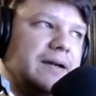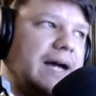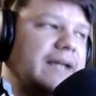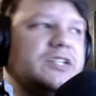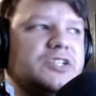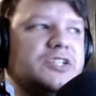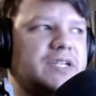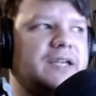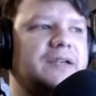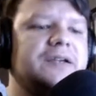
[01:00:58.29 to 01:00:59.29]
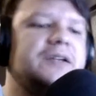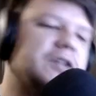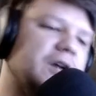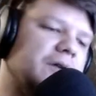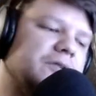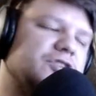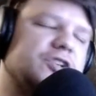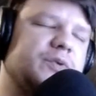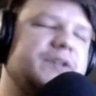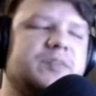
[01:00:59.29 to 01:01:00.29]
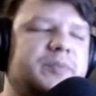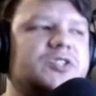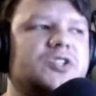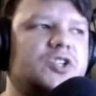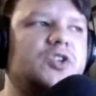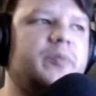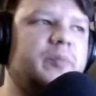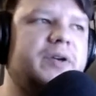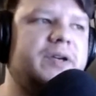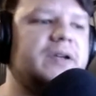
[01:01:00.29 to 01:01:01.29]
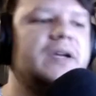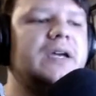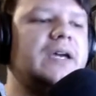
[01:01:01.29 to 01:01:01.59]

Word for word: I can just say no. Joss Whedon's a piece of shit human being,